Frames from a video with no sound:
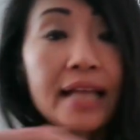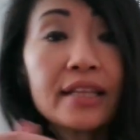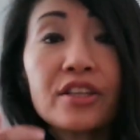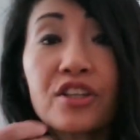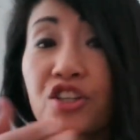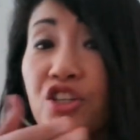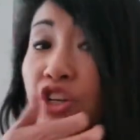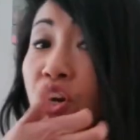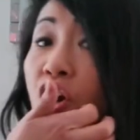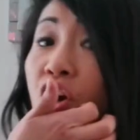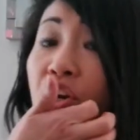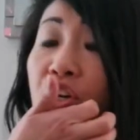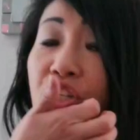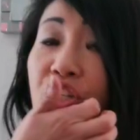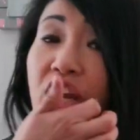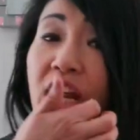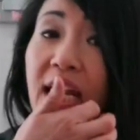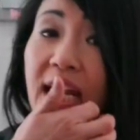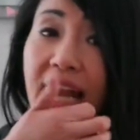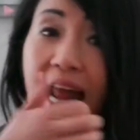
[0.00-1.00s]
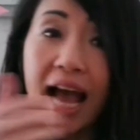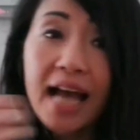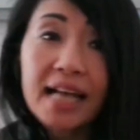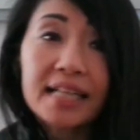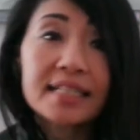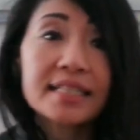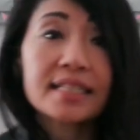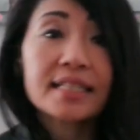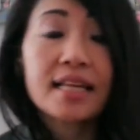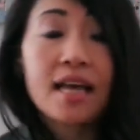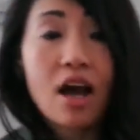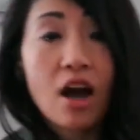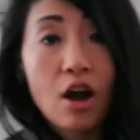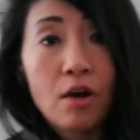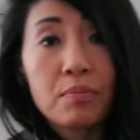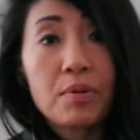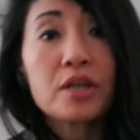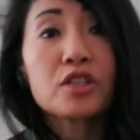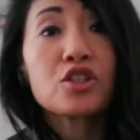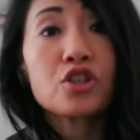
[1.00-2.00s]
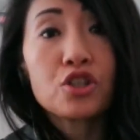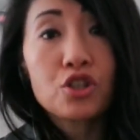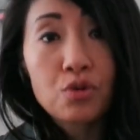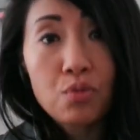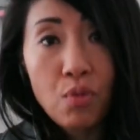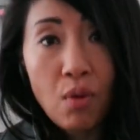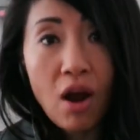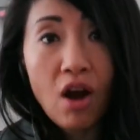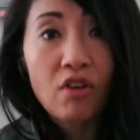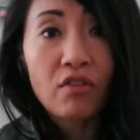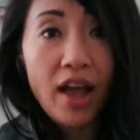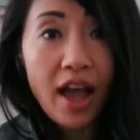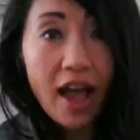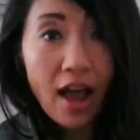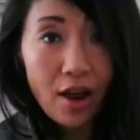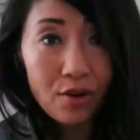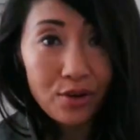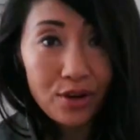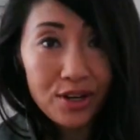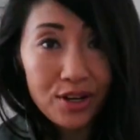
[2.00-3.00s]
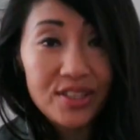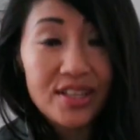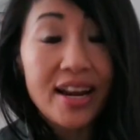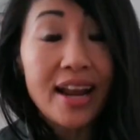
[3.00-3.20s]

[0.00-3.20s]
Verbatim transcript: and the charge lasts up to 12 hours.